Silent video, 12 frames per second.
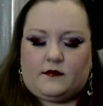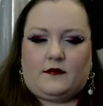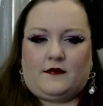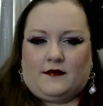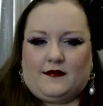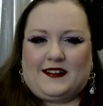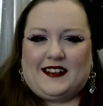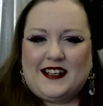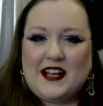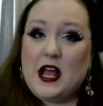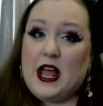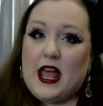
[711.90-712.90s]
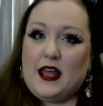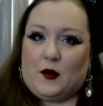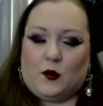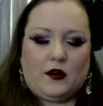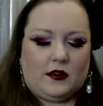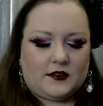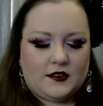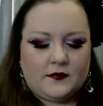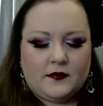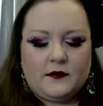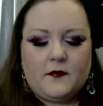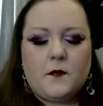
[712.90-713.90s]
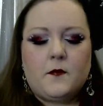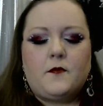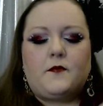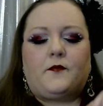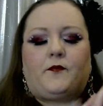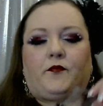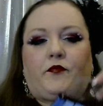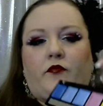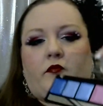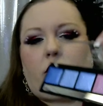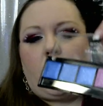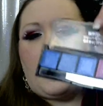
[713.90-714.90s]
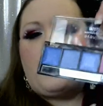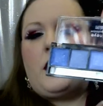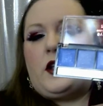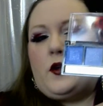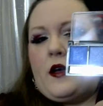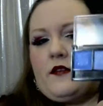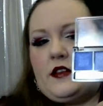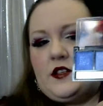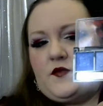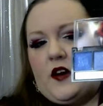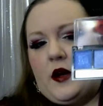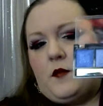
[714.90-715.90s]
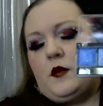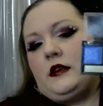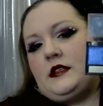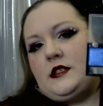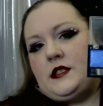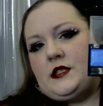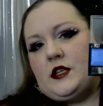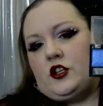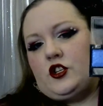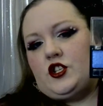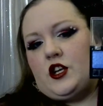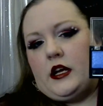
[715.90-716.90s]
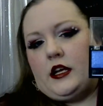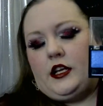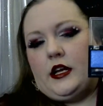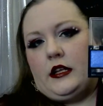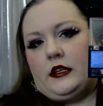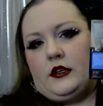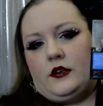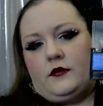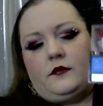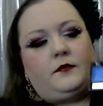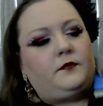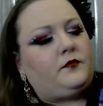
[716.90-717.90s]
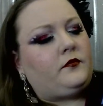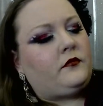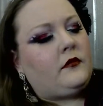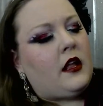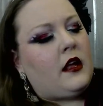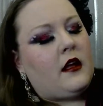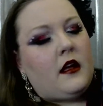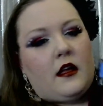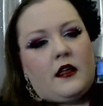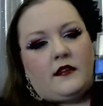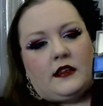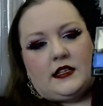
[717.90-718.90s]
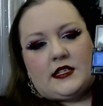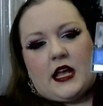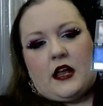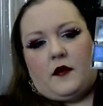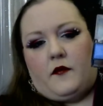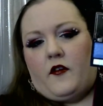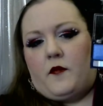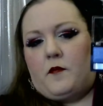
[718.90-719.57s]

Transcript: Hey, it worked. But you have this vibrant sunshine yellow, this kind of a